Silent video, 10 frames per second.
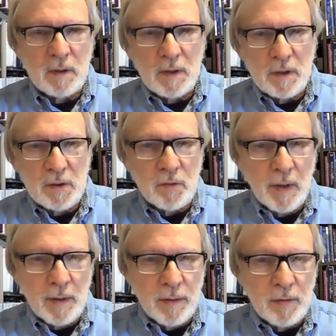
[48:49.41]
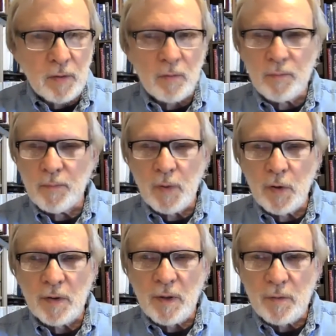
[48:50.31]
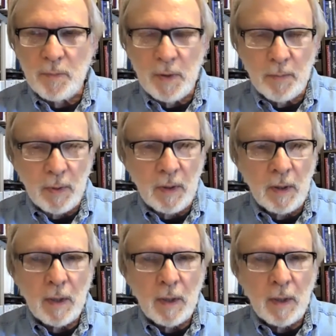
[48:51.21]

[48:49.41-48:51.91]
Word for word: and his strength to hurt other people.